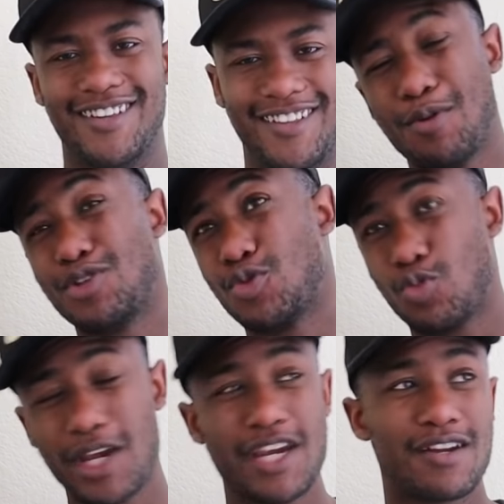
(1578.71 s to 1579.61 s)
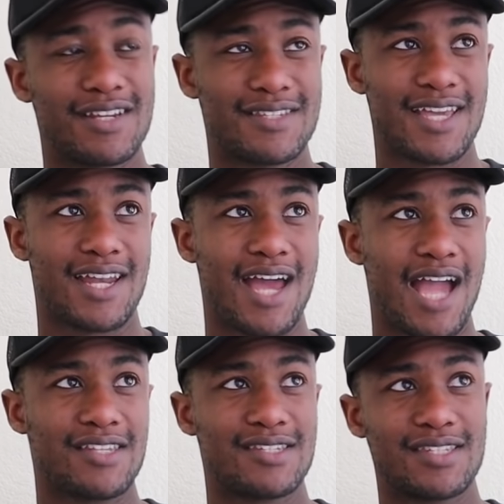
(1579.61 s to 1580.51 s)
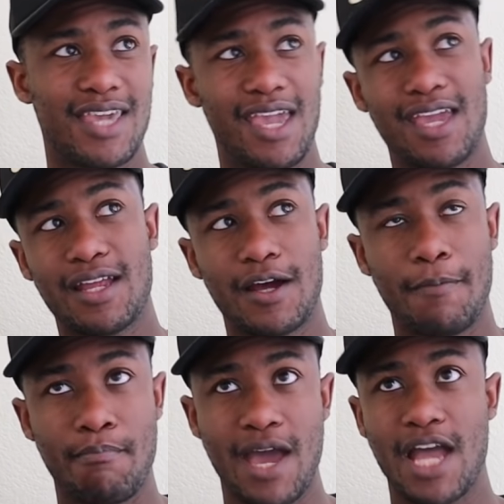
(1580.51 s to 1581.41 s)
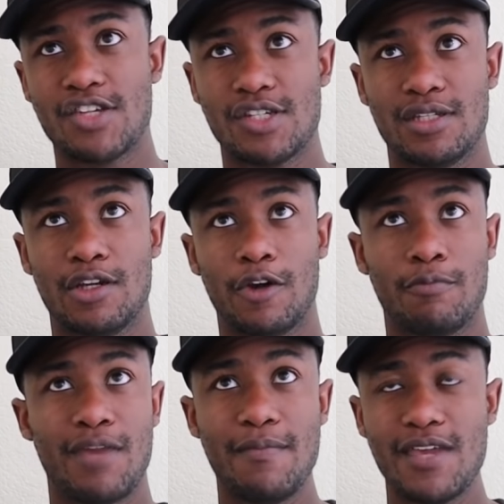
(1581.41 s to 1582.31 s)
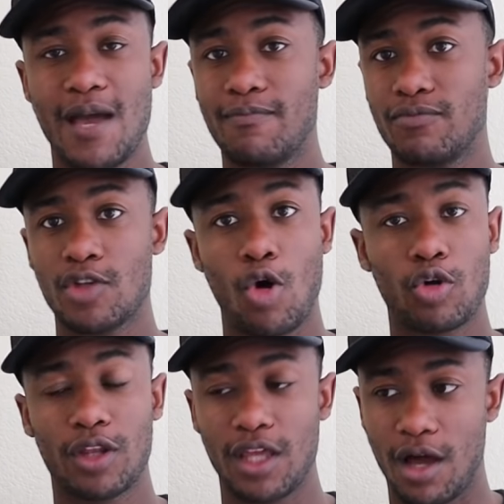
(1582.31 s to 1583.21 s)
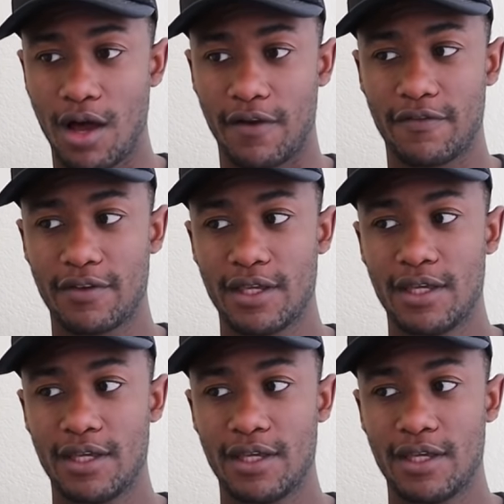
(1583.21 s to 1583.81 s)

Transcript: But what's weird is that I just can't imagine, or maybe I'm totally off,